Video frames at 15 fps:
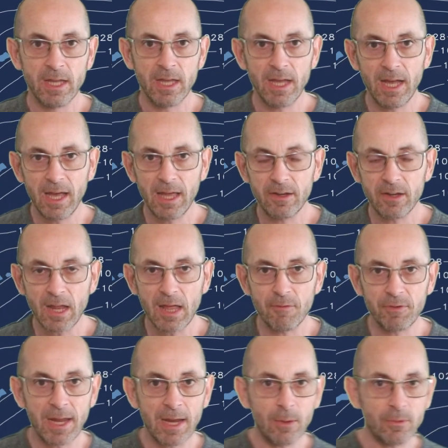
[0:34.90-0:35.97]
and at
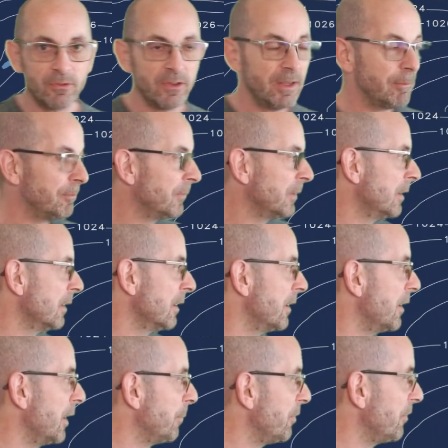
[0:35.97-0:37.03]
the outset
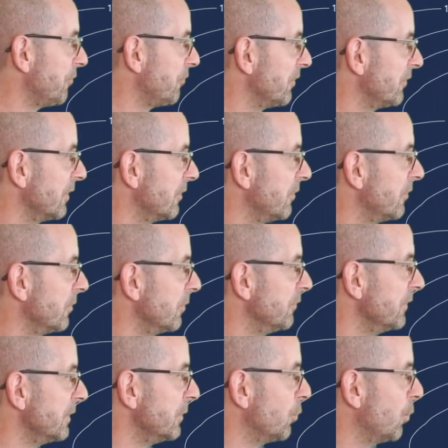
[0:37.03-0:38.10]
high pressure is centered to
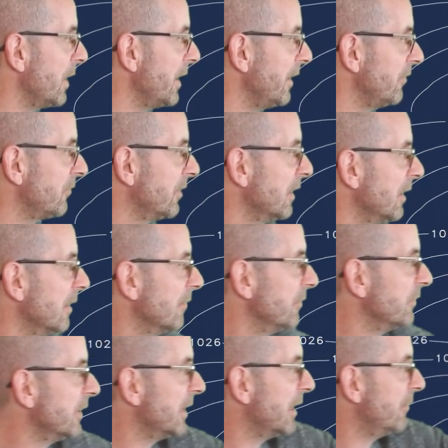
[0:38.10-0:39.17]
the west.
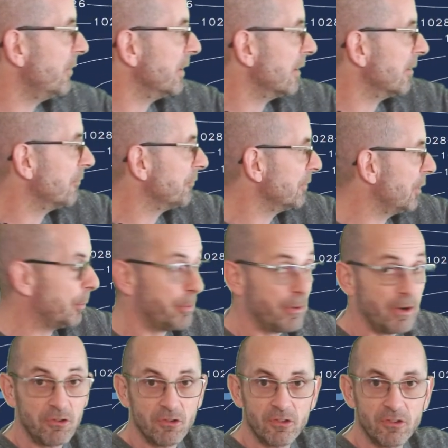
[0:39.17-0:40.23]
There's an area of low
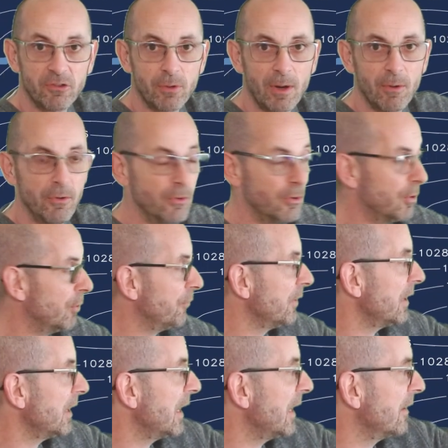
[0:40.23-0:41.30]
pressure just to our north
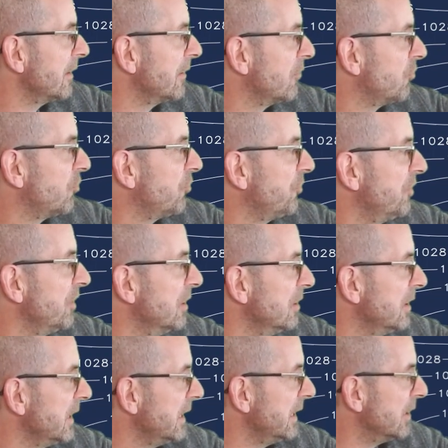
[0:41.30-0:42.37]
and a
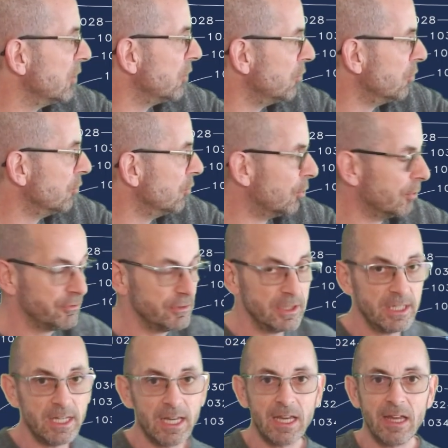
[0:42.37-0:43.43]
chilly
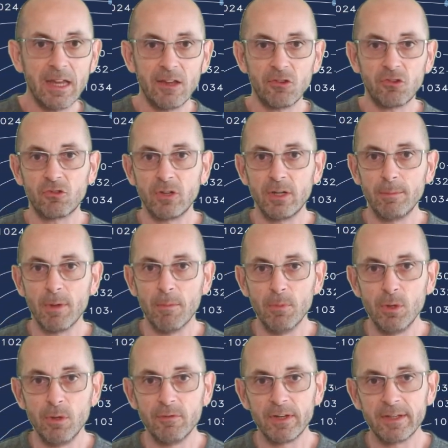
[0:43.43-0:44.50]
northerly airstream
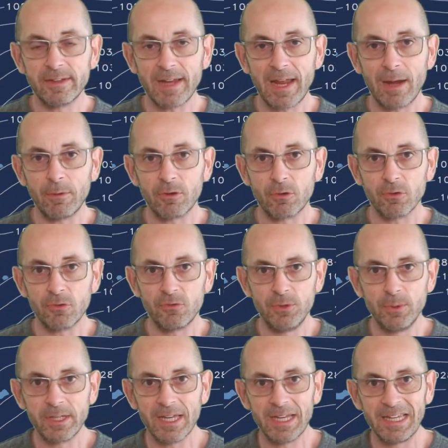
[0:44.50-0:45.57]
moving down across the
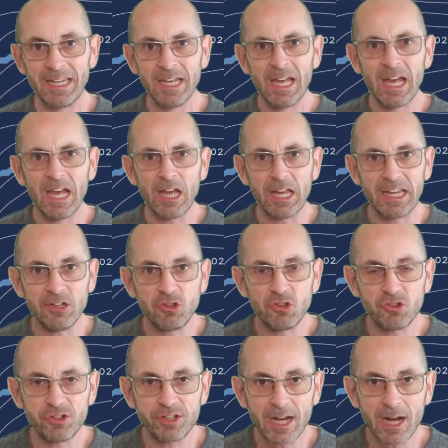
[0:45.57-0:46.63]
UK, a
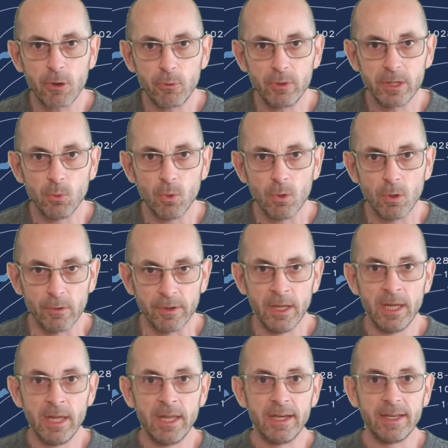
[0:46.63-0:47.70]
showery one.
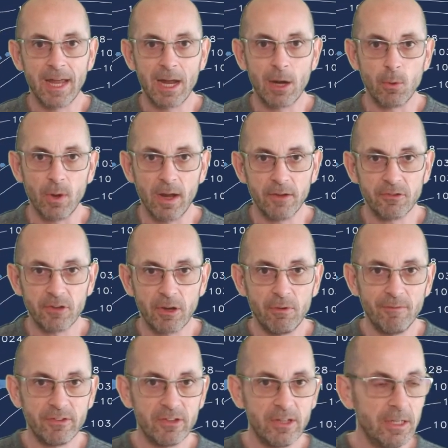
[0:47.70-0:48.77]
Now, as I
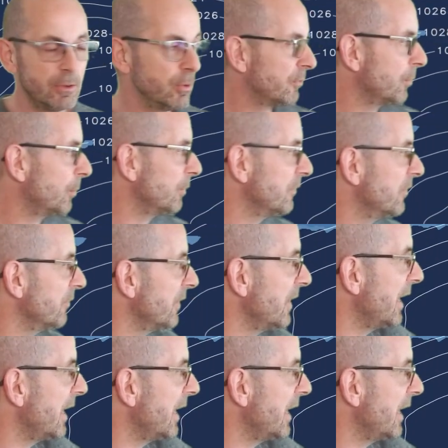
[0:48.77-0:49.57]
run the sequence, what we see is that